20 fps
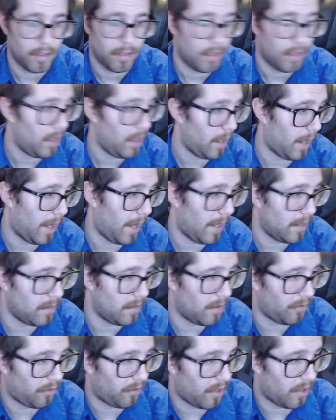And
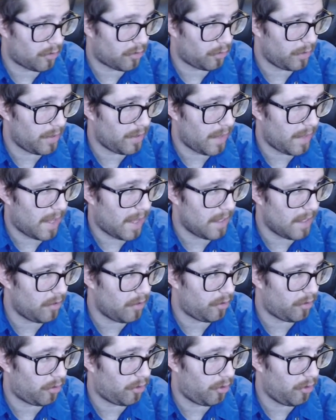essentially that
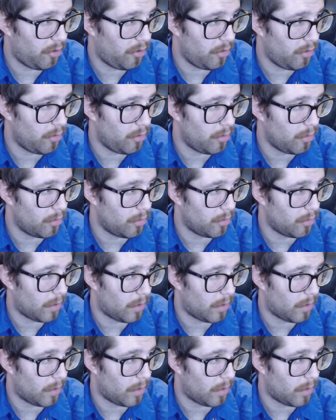is to...